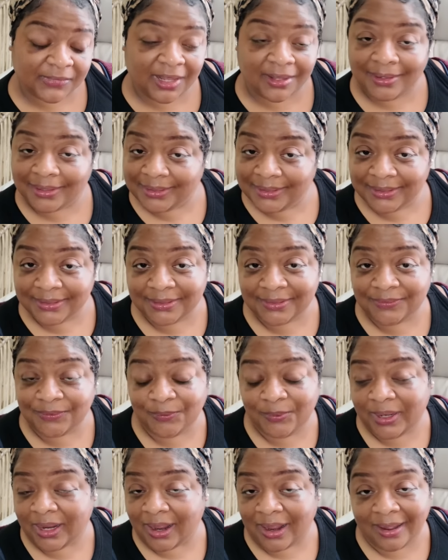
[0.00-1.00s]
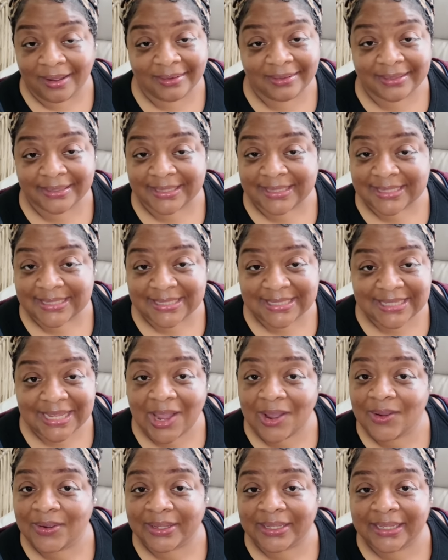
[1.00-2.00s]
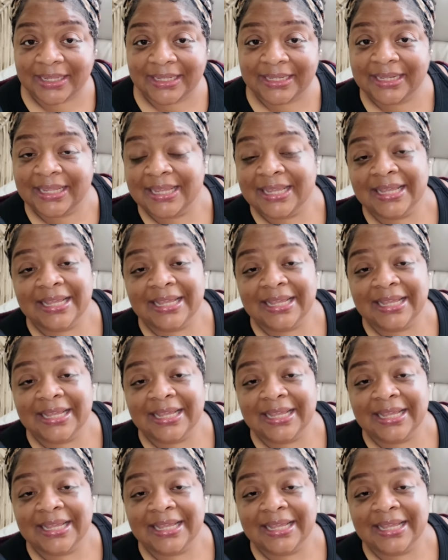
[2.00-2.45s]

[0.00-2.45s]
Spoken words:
enough with all of these talking.